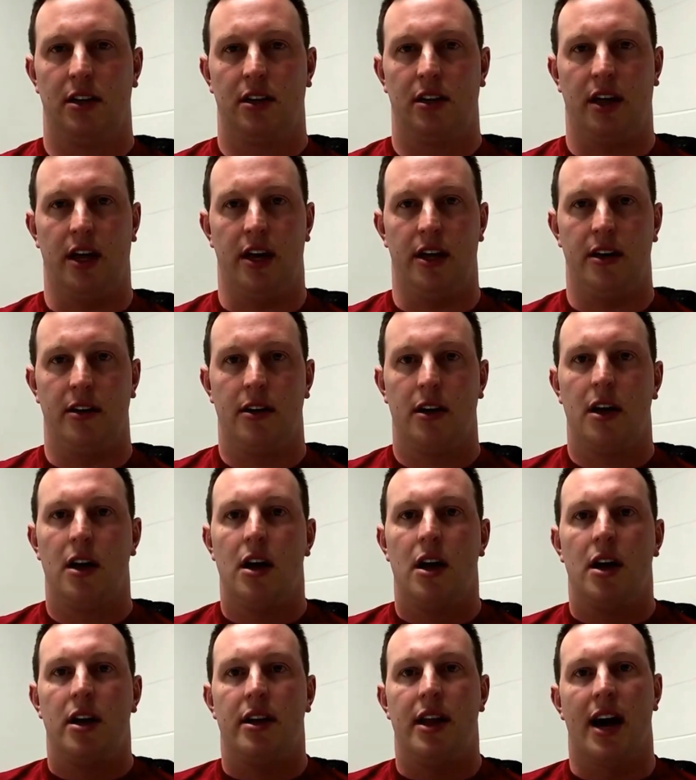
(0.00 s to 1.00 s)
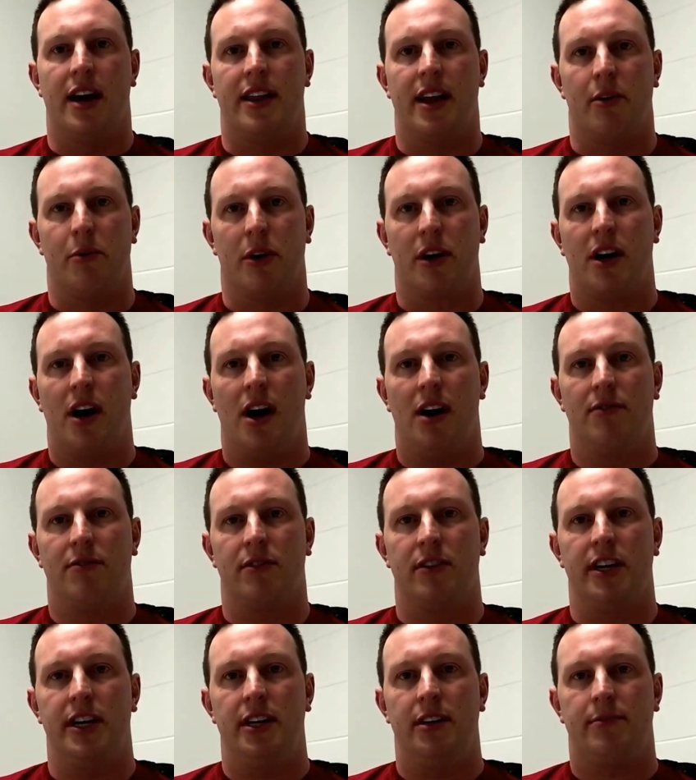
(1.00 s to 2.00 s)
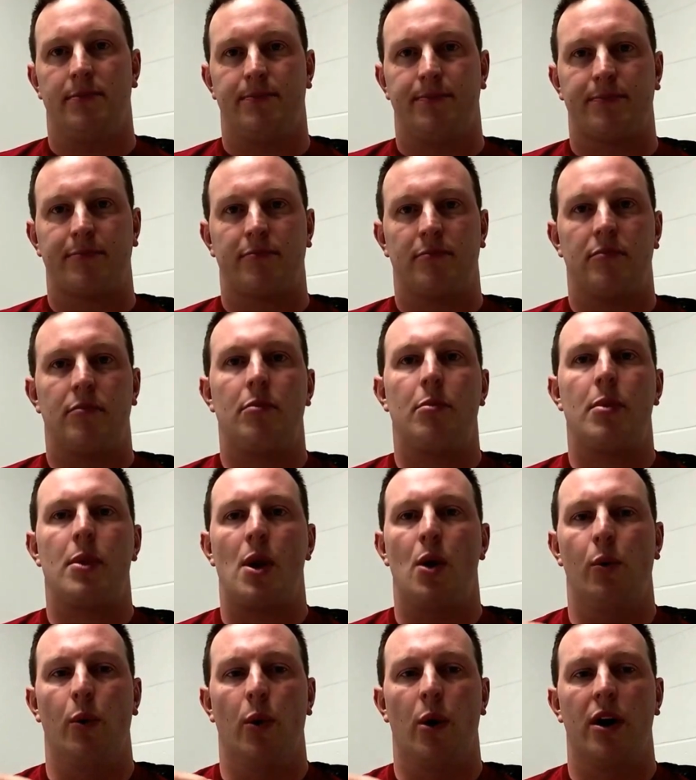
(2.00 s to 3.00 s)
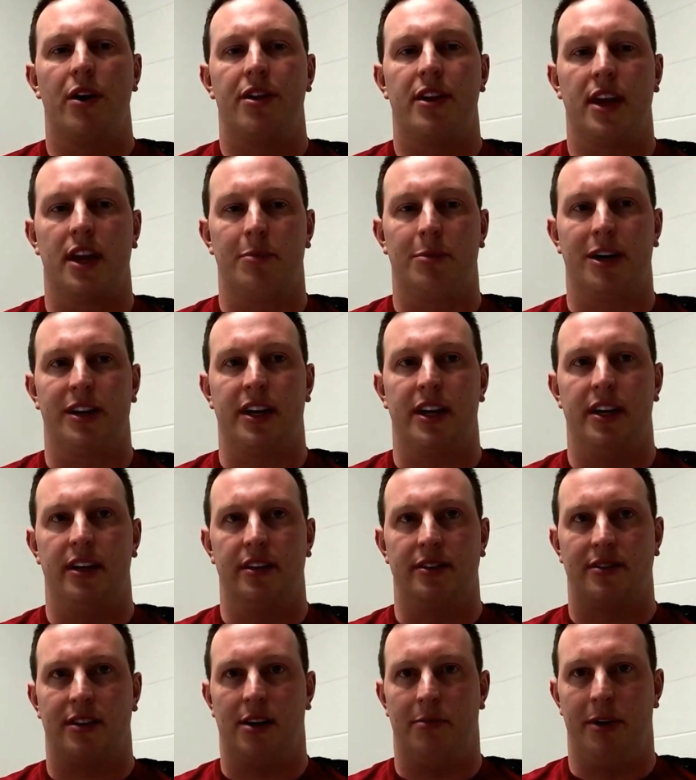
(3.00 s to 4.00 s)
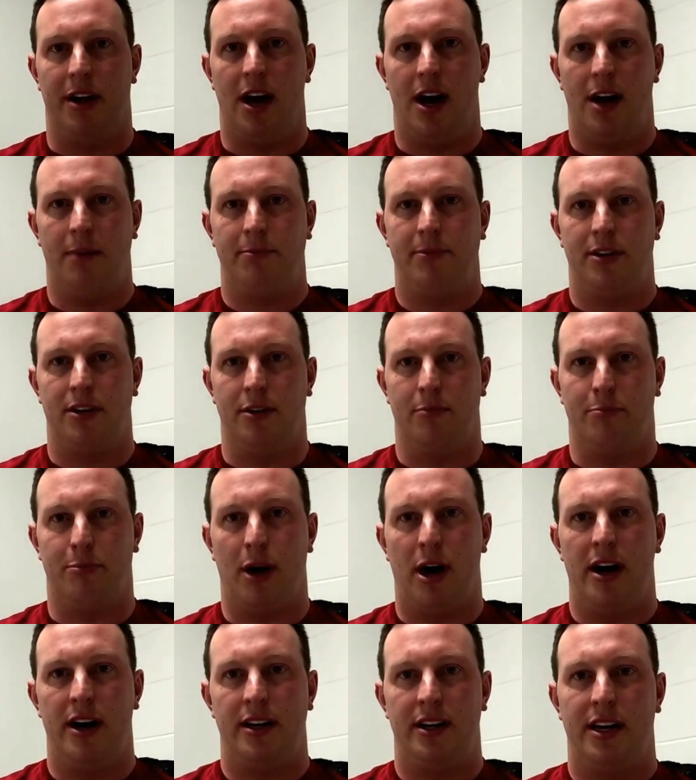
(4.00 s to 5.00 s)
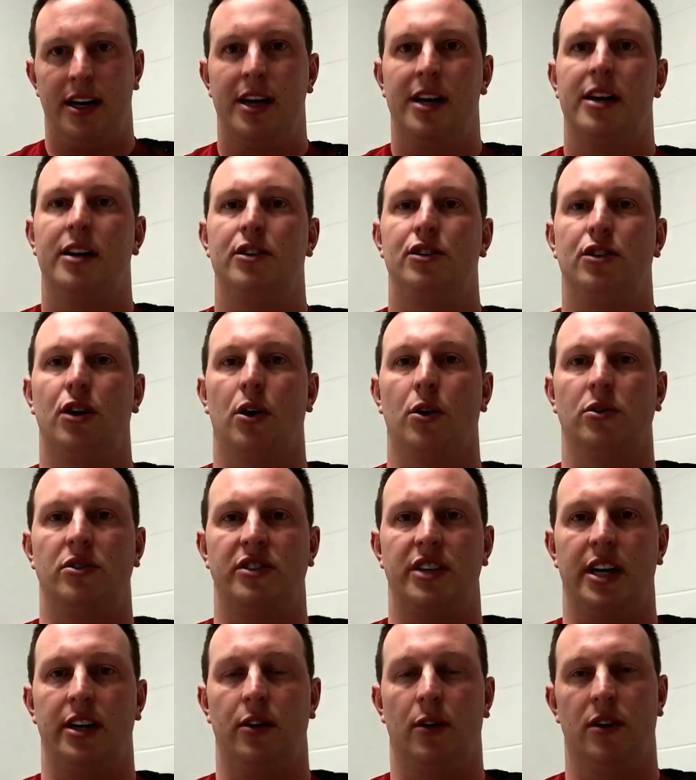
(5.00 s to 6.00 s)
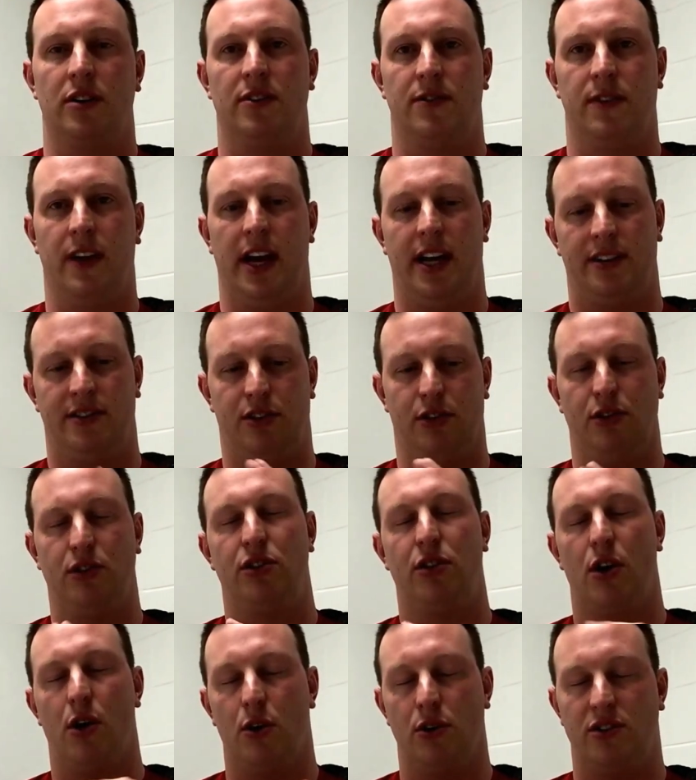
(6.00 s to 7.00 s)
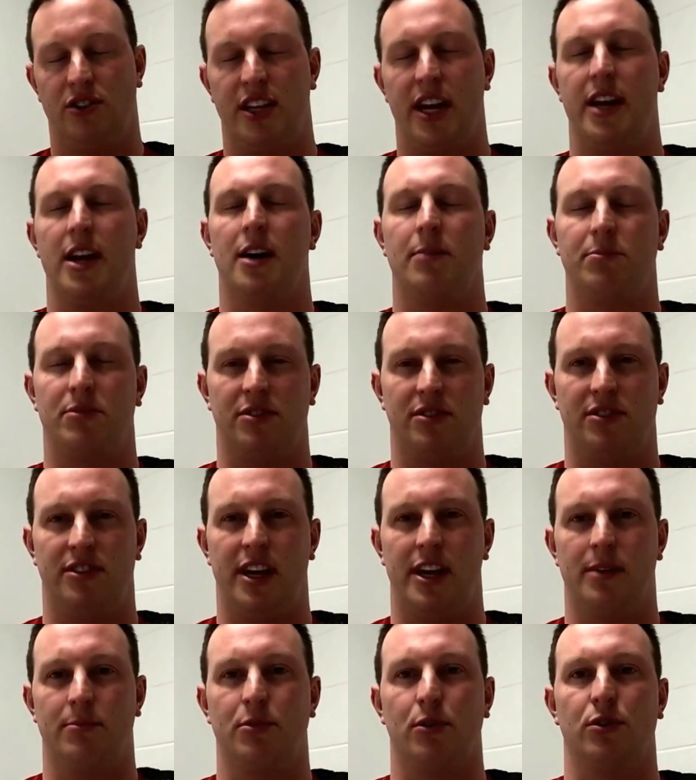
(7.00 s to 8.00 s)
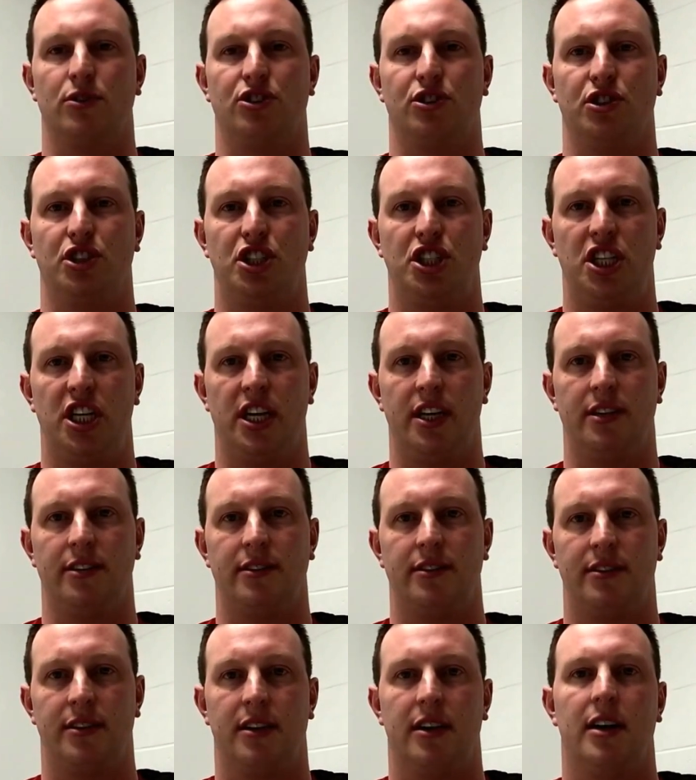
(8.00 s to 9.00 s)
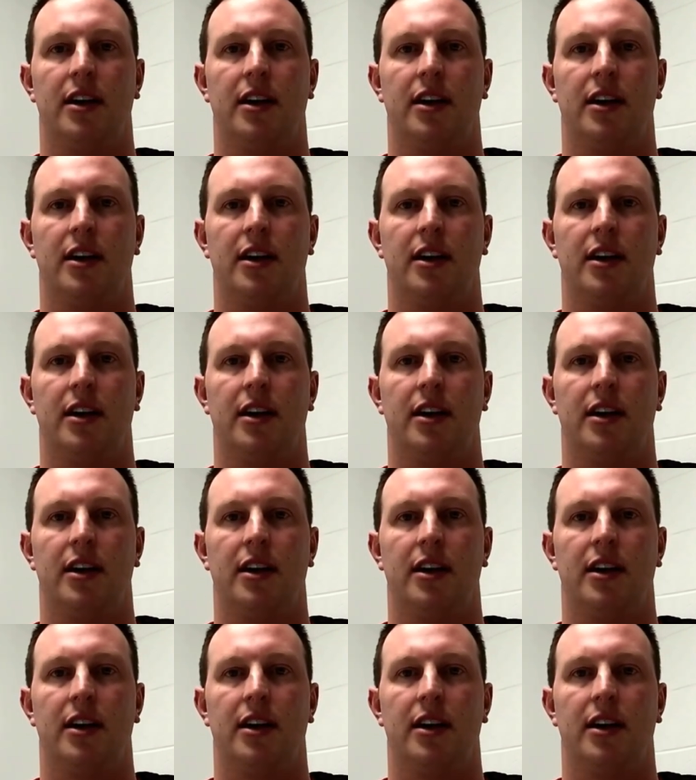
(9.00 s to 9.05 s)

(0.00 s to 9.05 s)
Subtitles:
Okay, now that recovery, we want to think about the heels coming up to the butt, toes stay dorsiflexed, so toes stay up towards your shins.